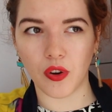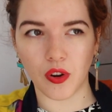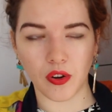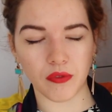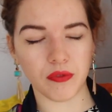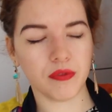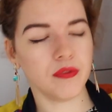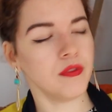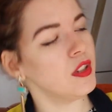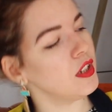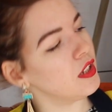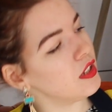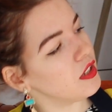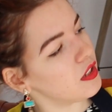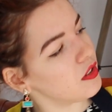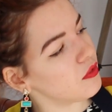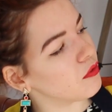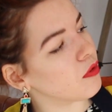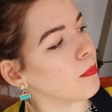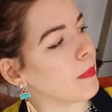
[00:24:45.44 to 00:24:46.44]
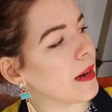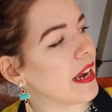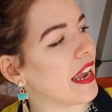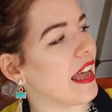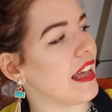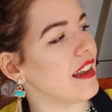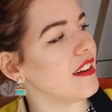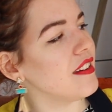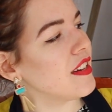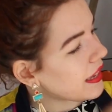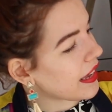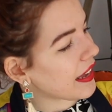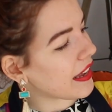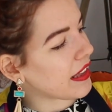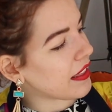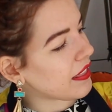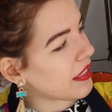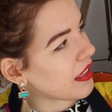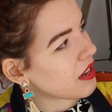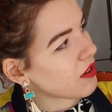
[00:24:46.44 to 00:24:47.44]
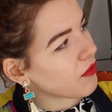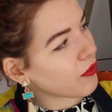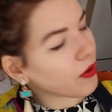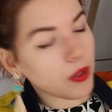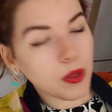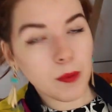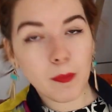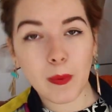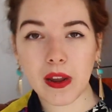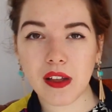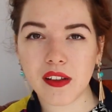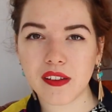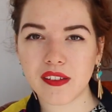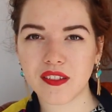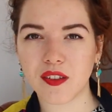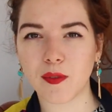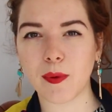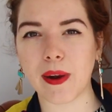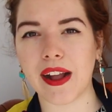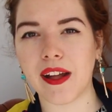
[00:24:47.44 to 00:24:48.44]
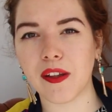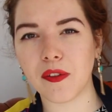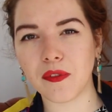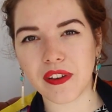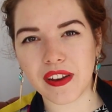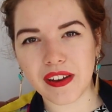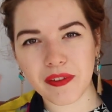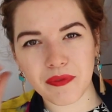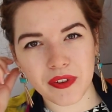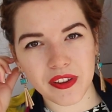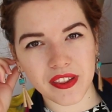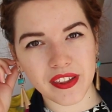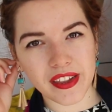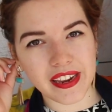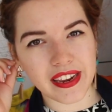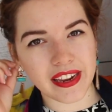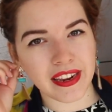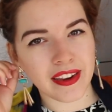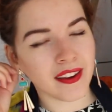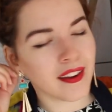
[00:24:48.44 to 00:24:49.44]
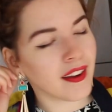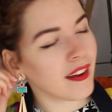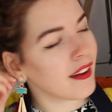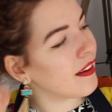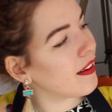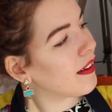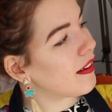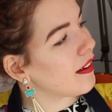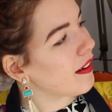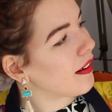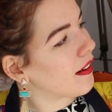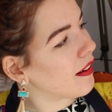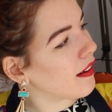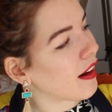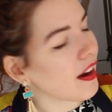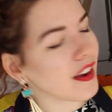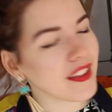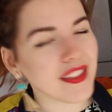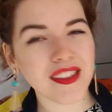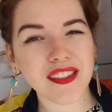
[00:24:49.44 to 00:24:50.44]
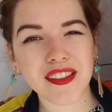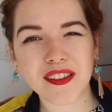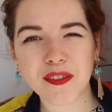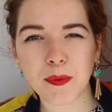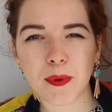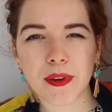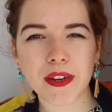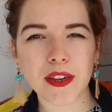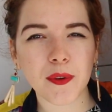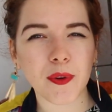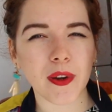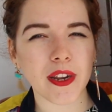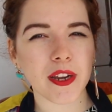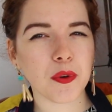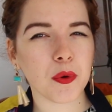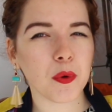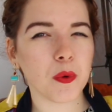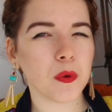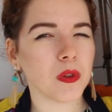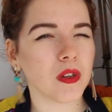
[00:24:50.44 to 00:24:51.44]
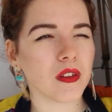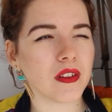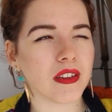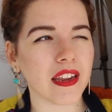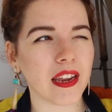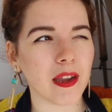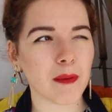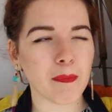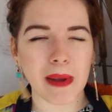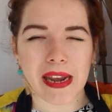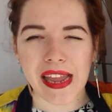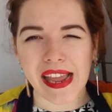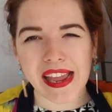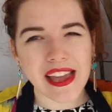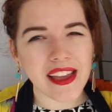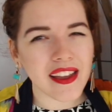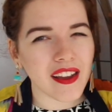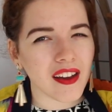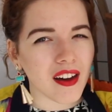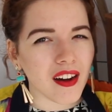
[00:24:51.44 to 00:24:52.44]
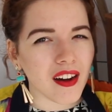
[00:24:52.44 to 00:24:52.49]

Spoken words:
of from my head. Yeah, and then you've got the plants around and everything. I think this would look quite cool on like a playing